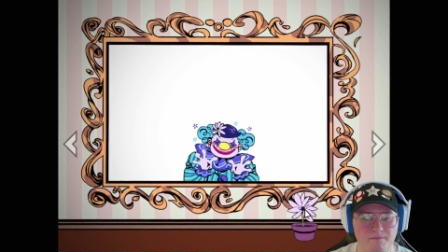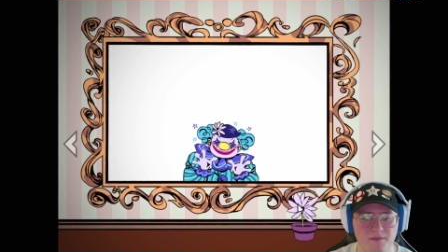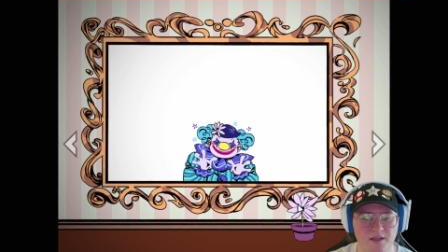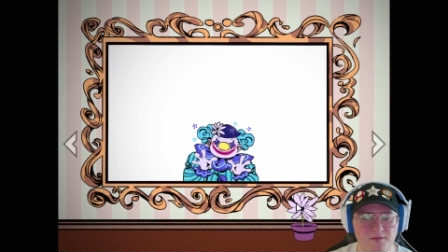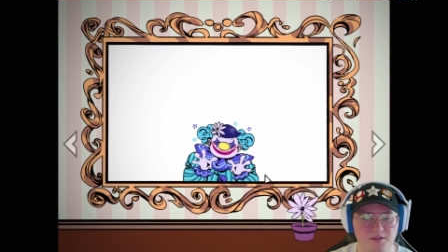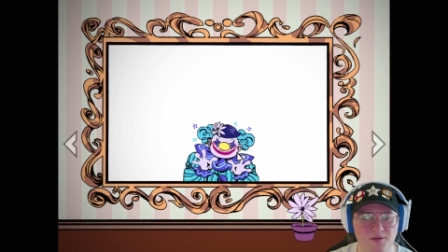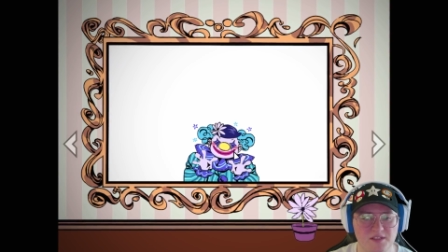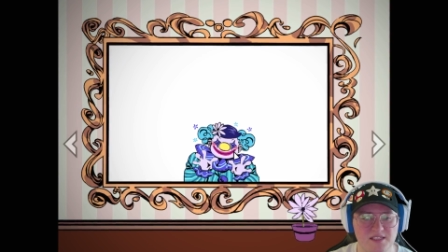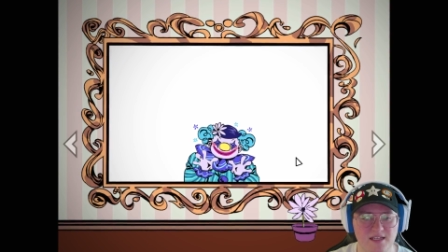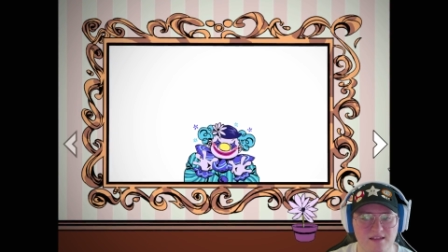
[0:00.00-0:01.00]
I don't
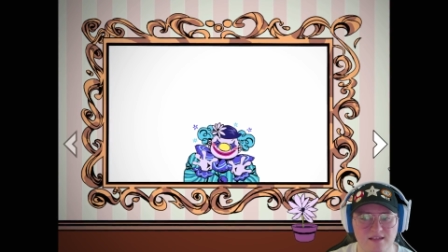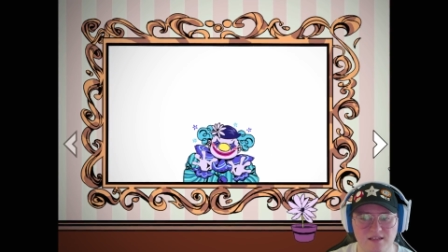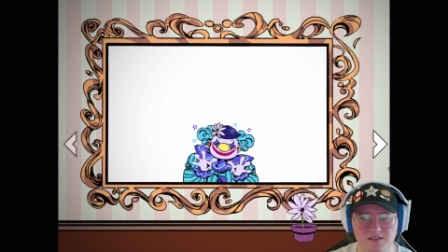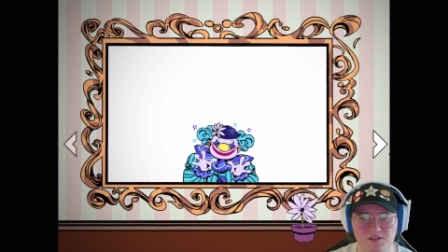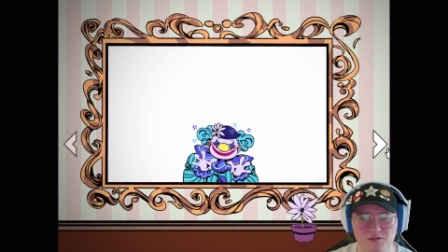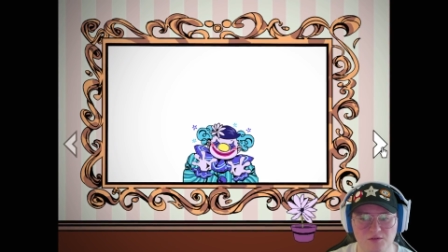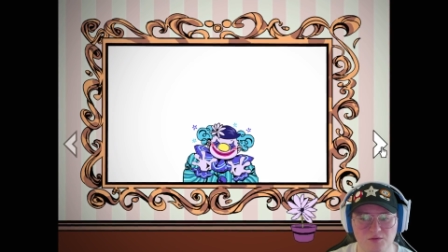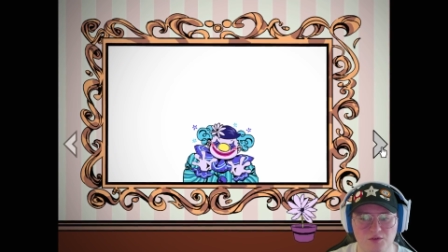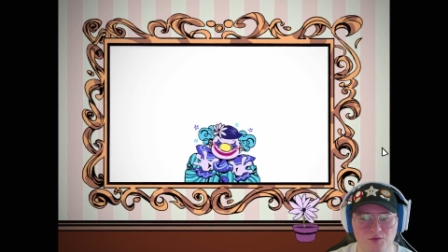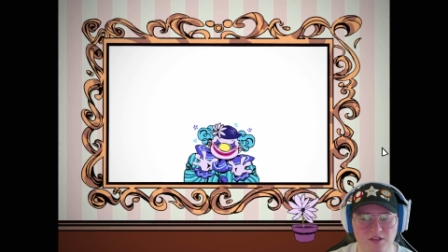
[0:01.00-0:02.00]
notice anything
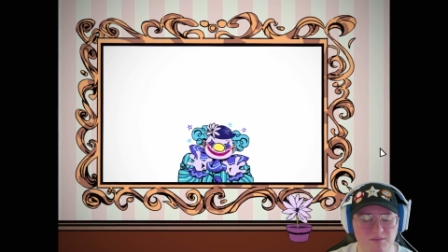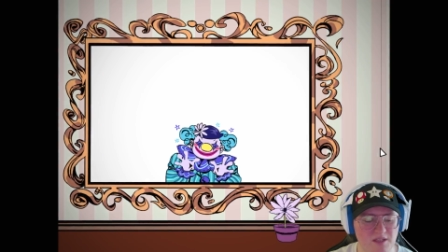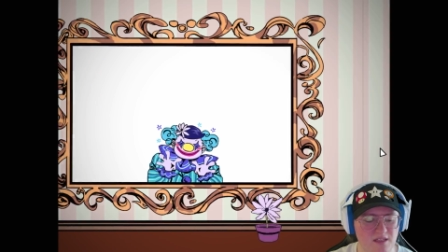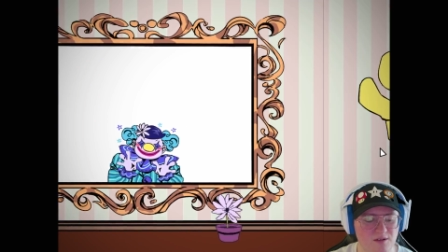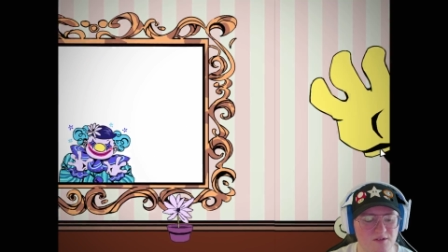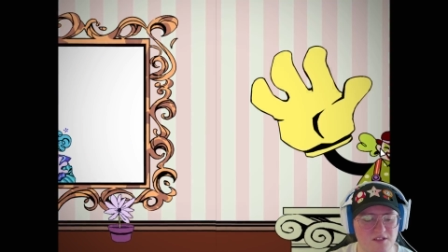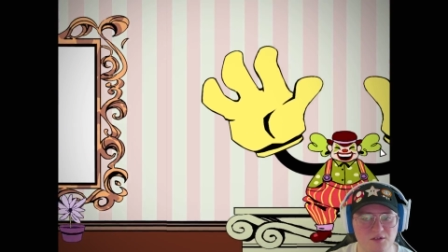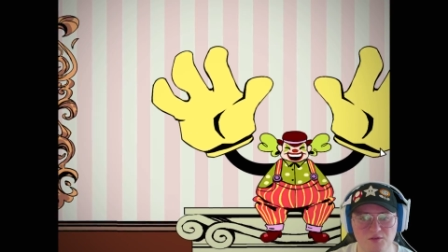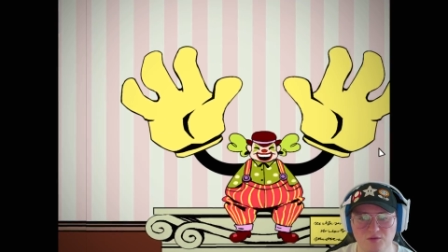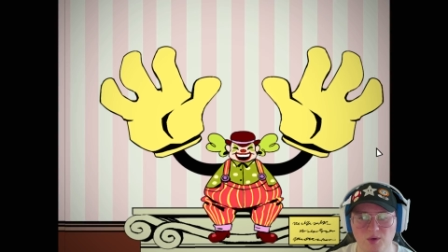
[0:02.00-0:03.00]
too creepy or
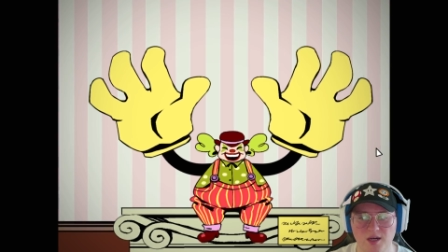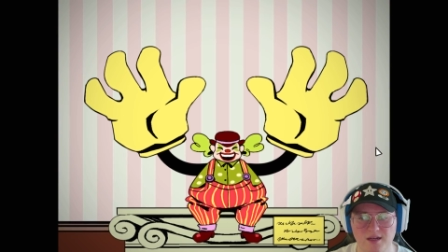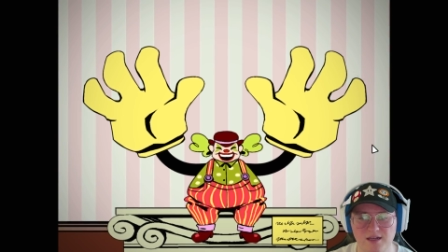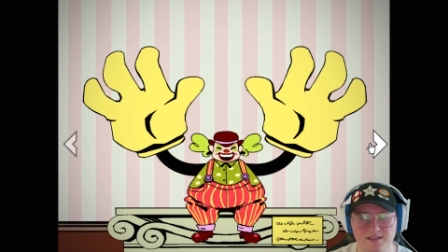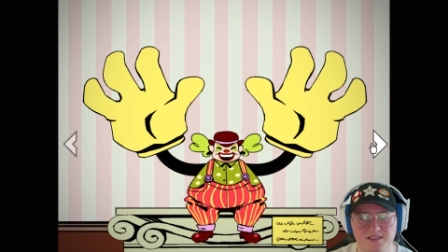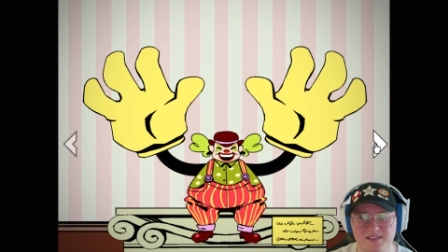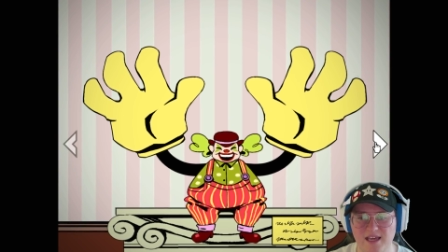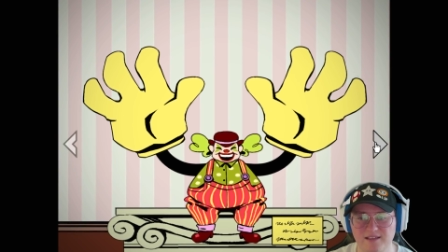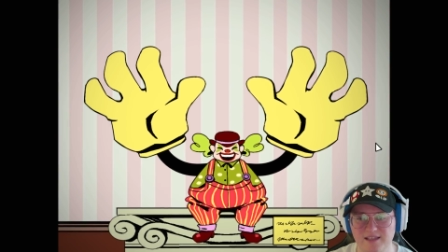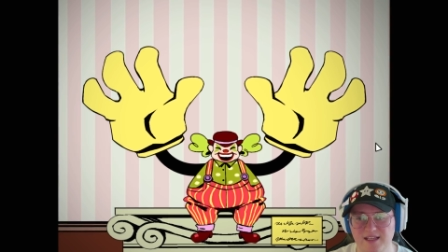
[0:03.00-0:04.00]
too
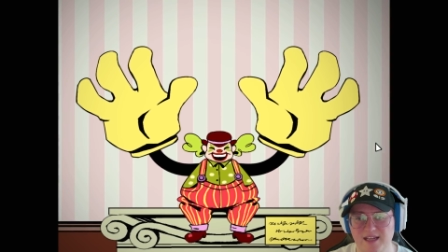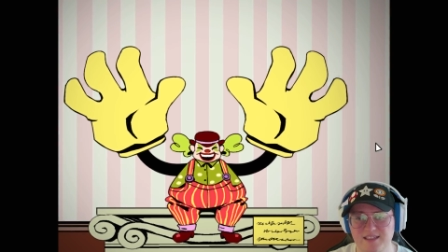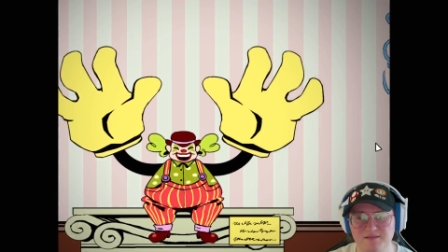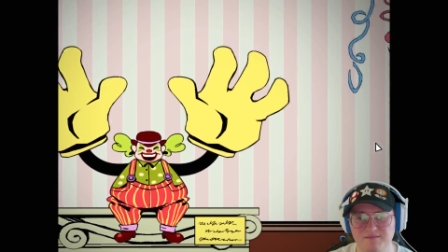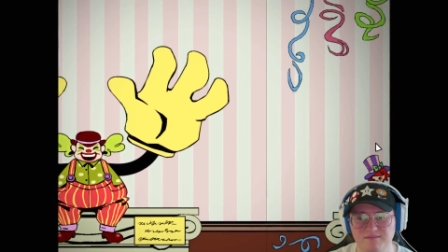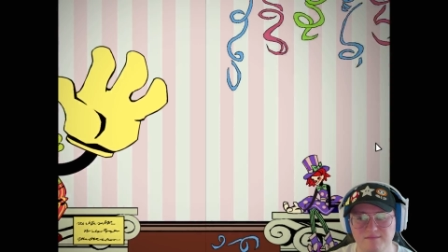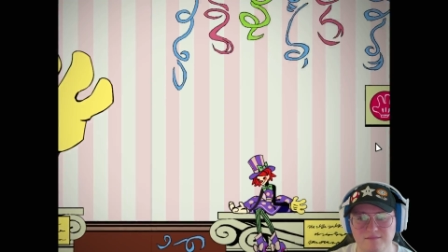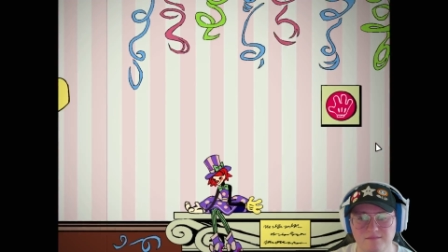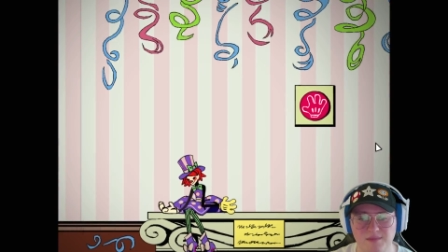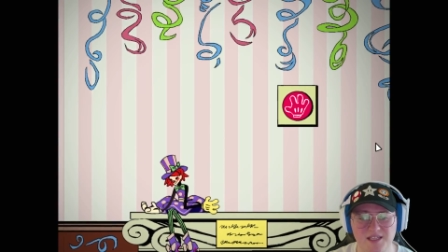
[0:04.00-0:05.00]
unsettling. I didn't
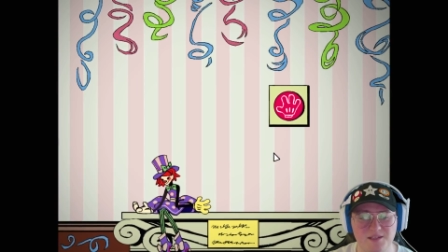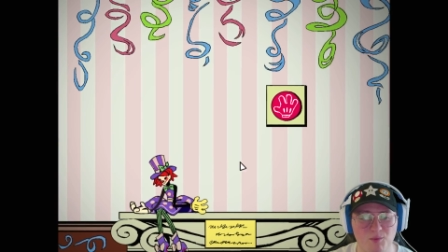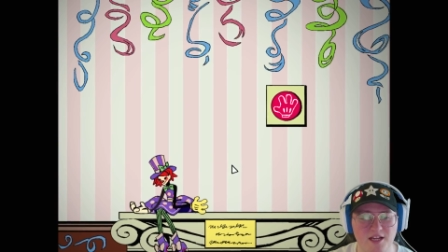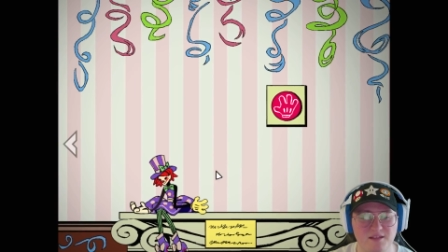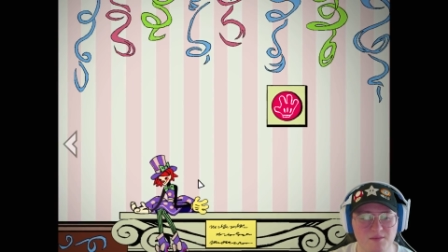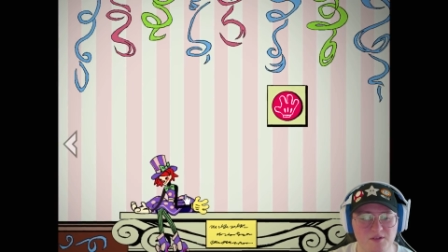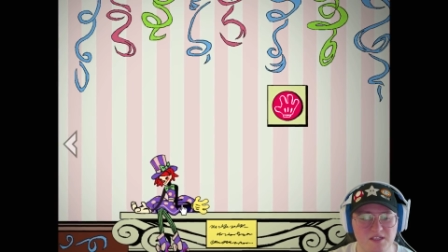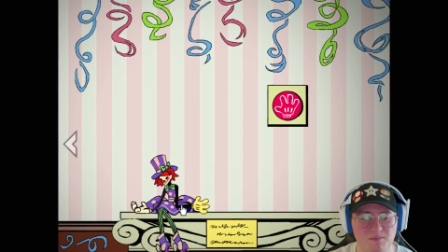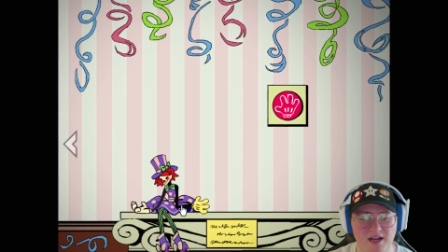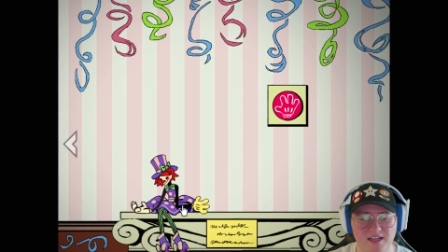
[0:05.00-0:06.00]
mean to break the
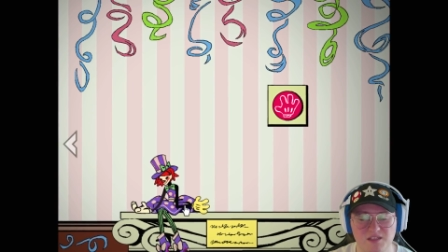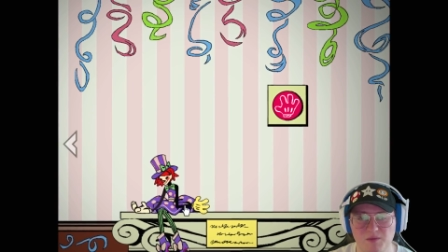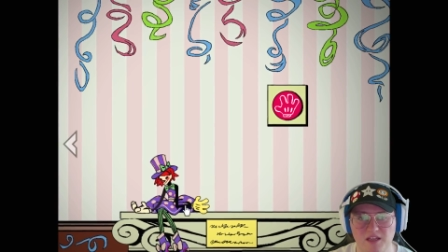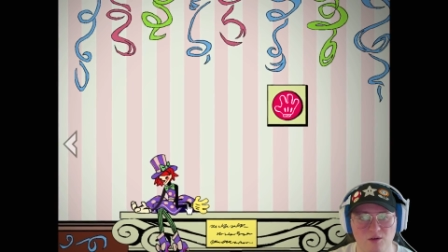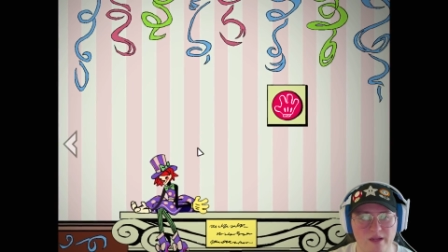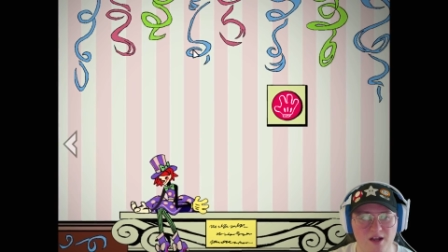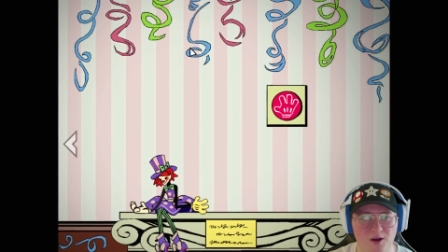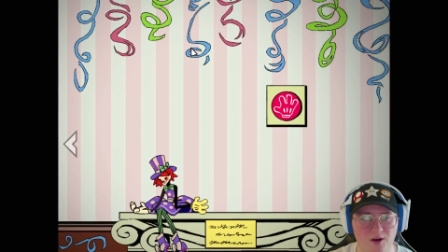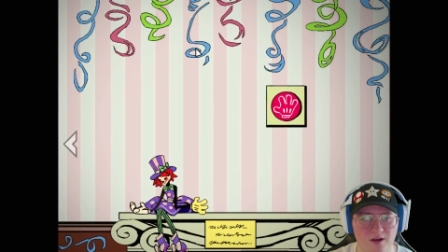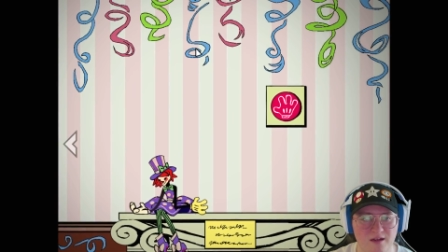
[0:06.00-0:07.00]
music box, but here we
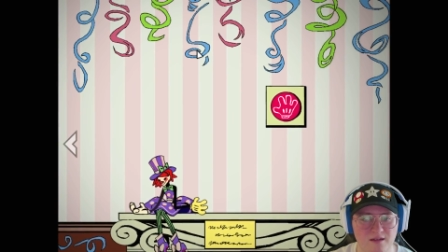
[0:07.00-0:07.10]
are.